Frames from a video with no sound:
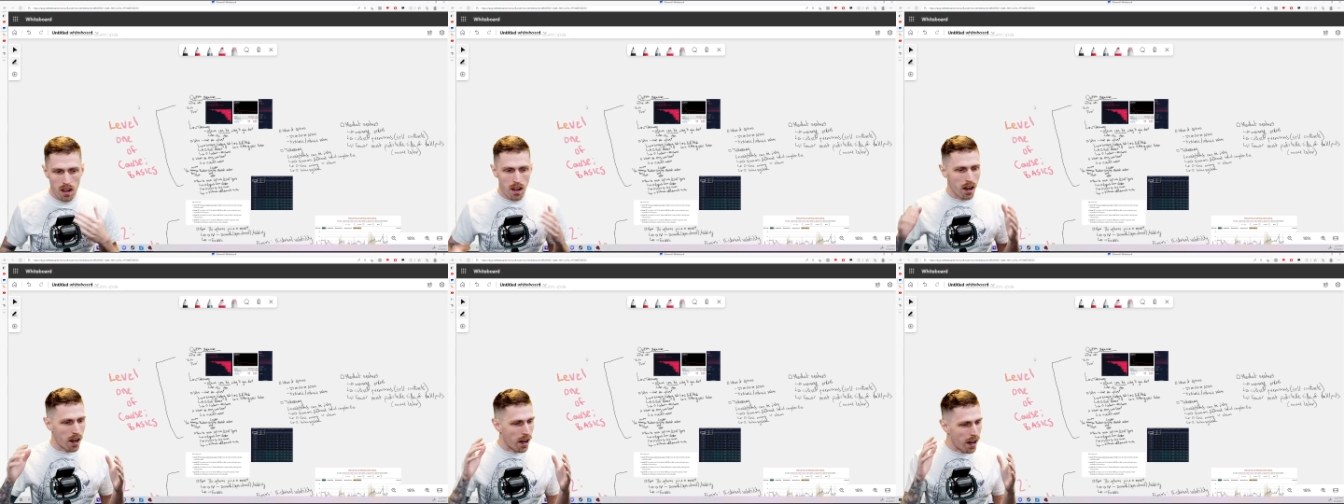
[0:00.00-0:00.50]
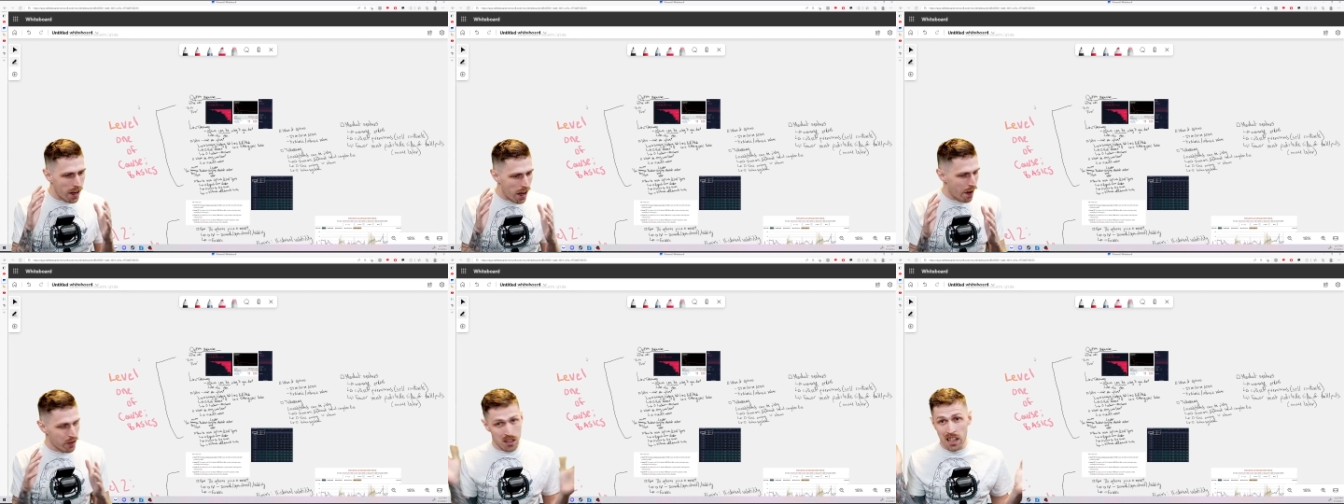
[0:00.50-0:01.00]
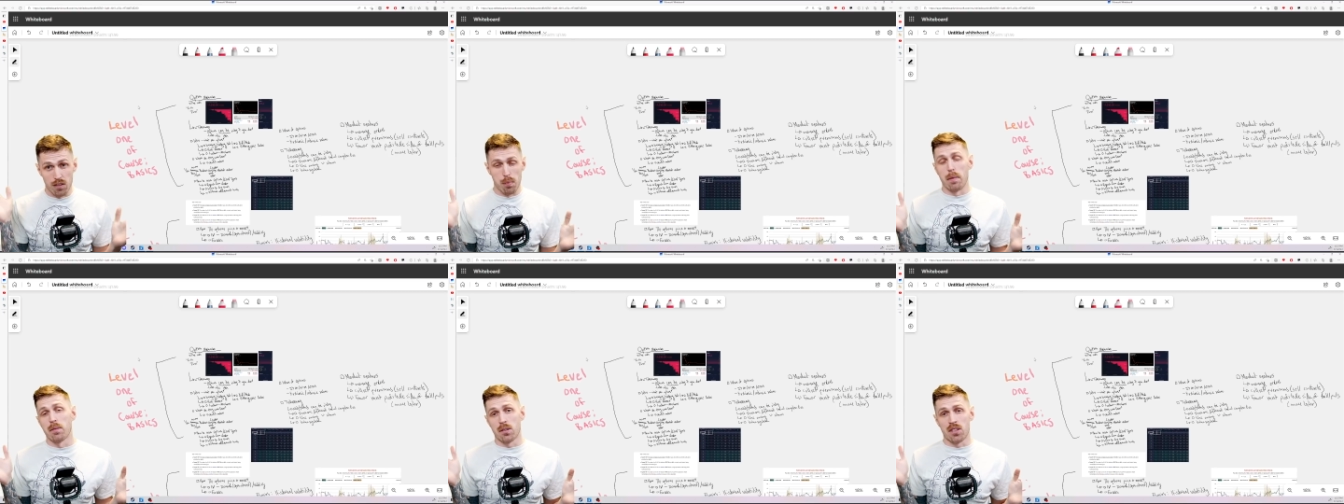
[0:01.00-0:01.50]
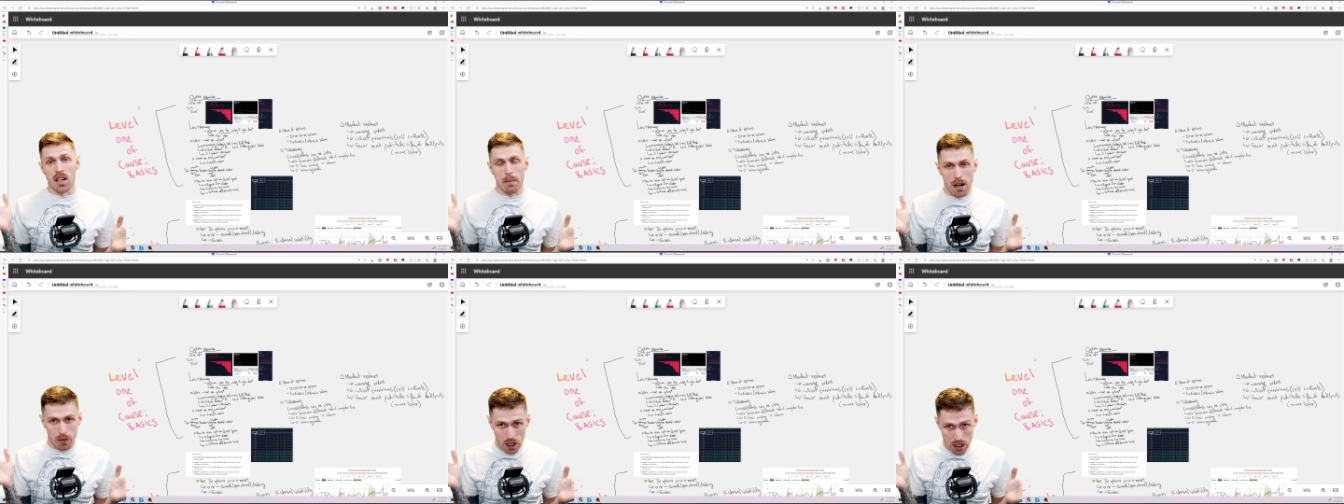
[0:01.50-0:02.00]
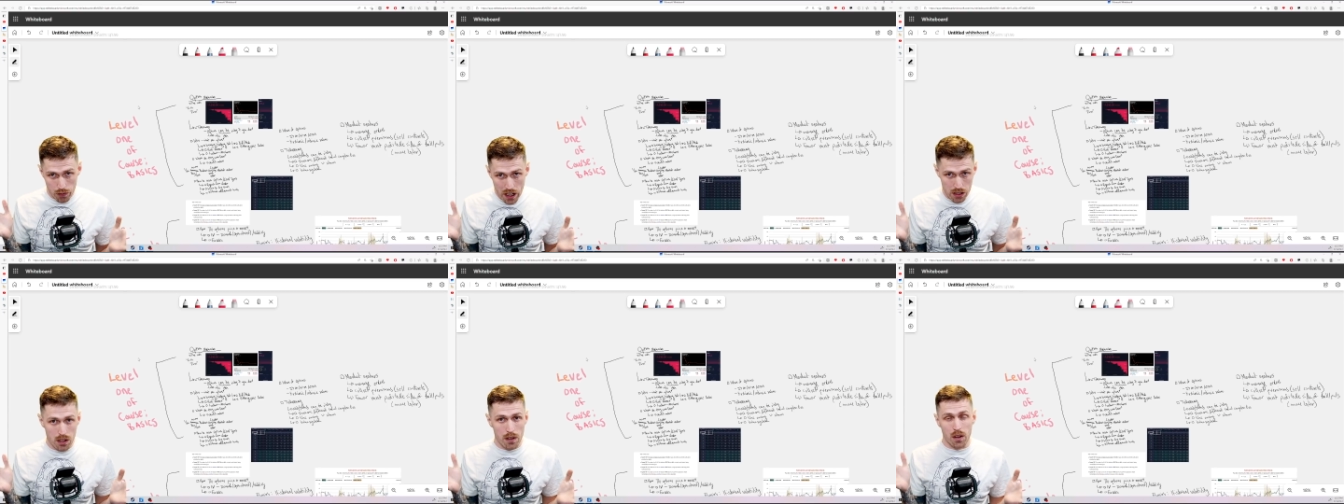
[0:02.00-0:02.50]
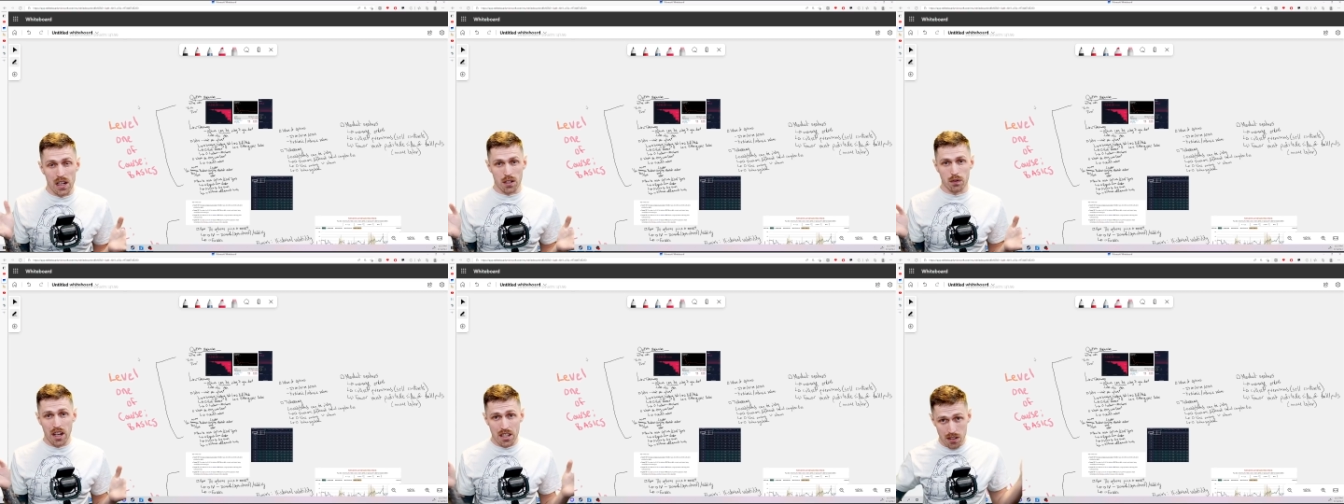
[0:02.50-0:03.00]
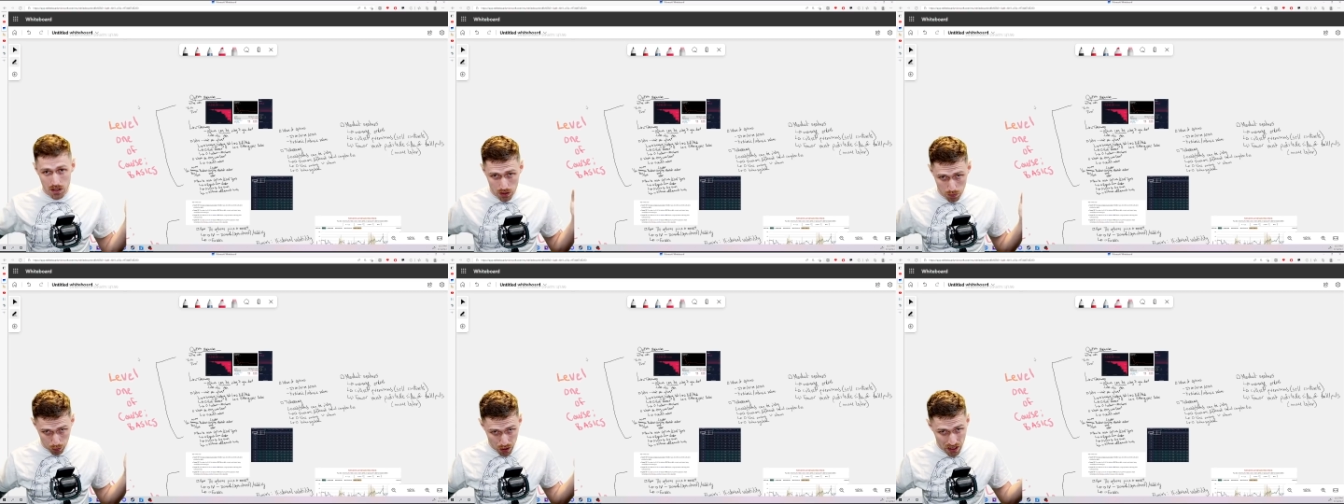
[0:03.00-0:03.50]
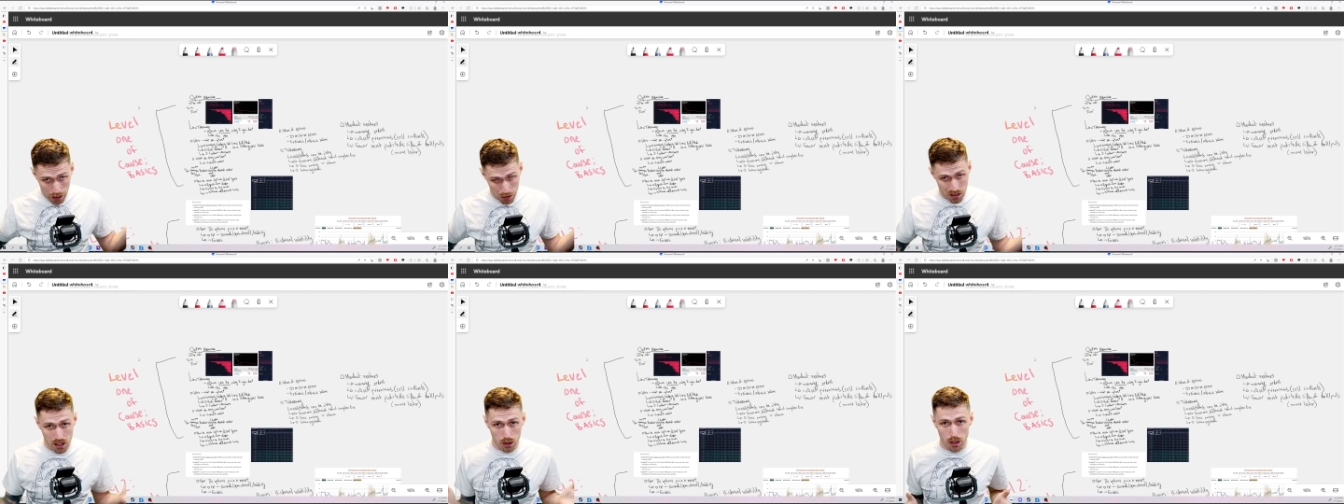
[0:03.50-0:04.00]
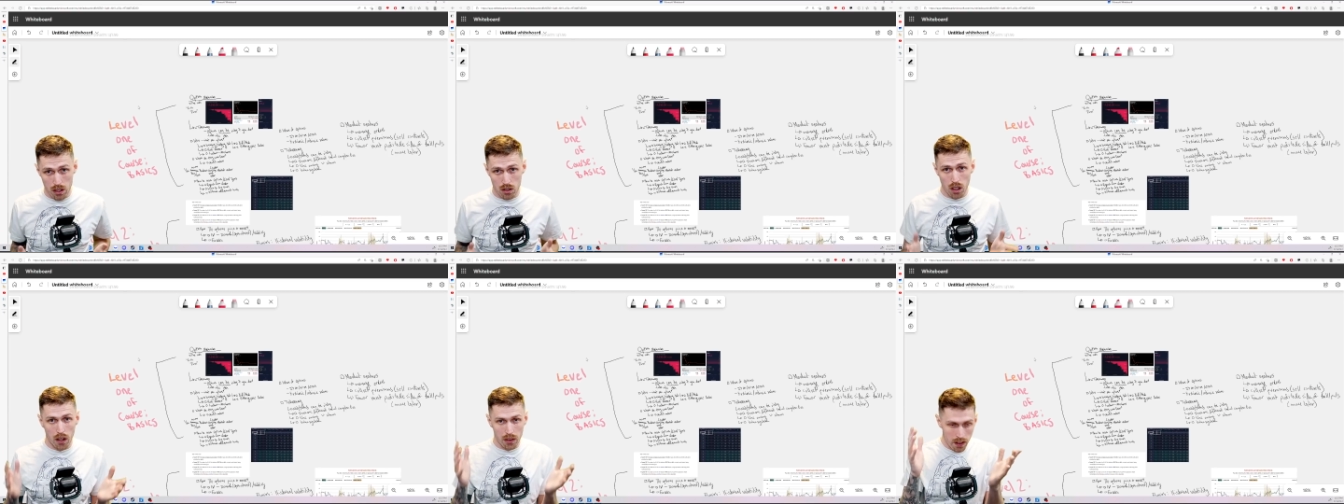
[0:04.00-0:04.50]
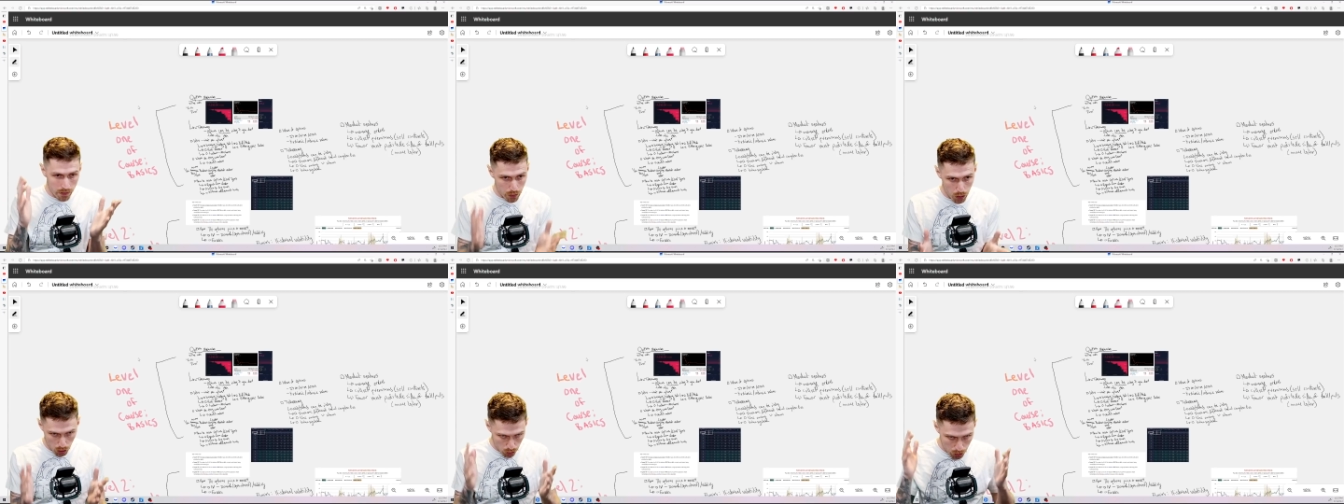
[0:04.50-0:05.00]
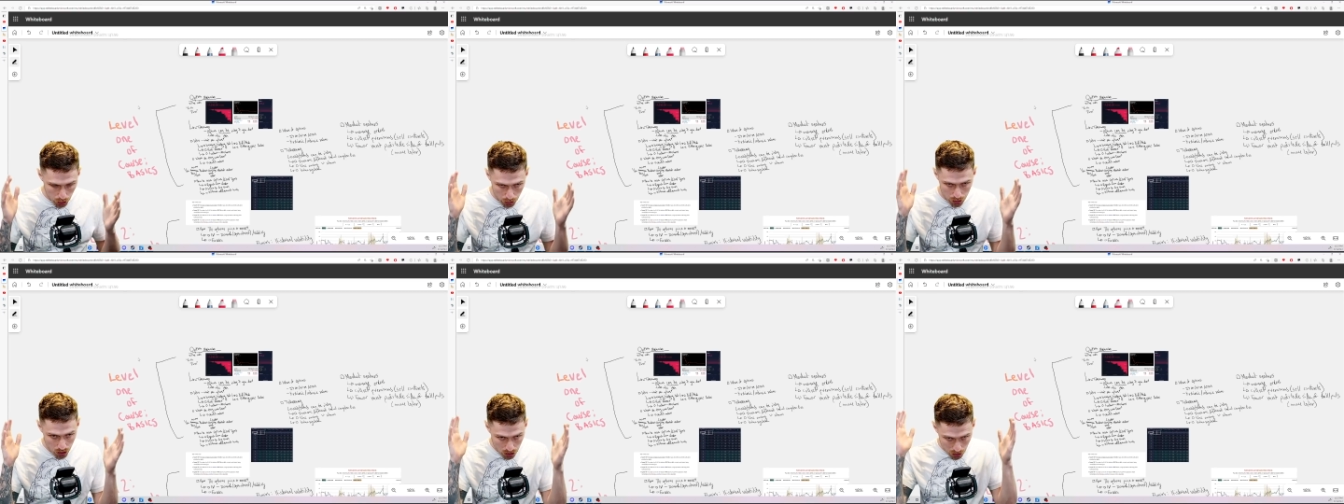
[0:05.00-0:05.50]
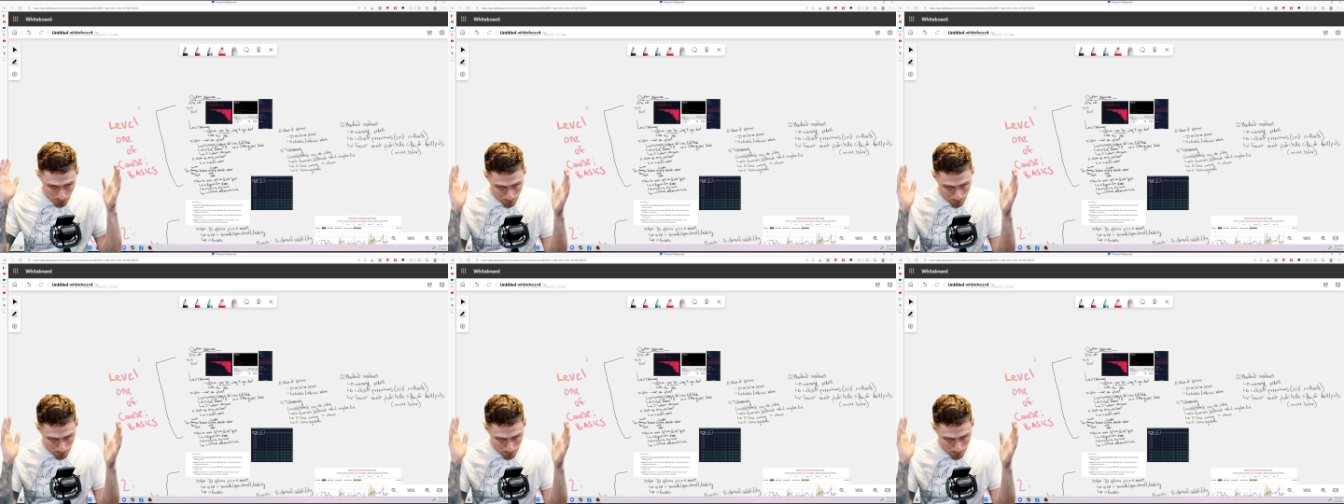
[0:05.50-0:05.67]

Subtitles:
Obviously, at the purpose of saying I'm not a financial advisor, I'm not financial advice. Please take what I say with a grain of salt. Do your own due diligence.